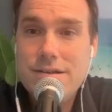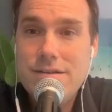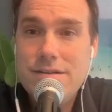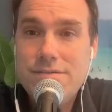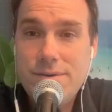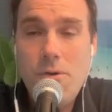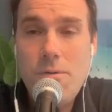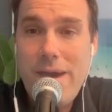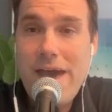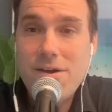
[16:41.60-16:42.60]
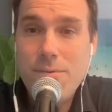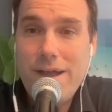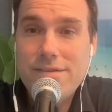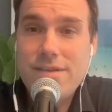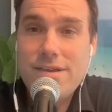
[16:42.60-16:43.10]
Wow. So we're going back a
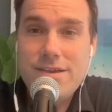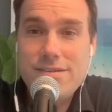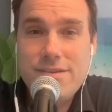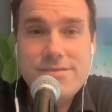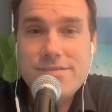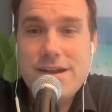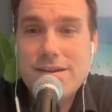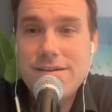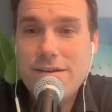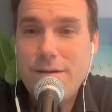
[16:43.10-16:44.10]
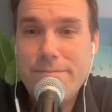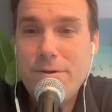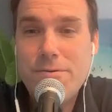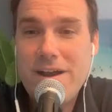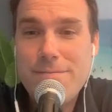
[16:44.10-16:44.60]
ways. This is not a
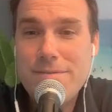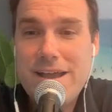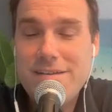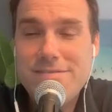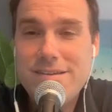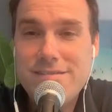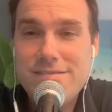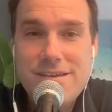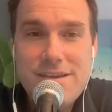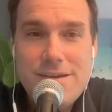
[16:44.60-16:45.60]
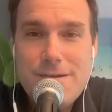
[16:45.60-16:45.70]
program that has this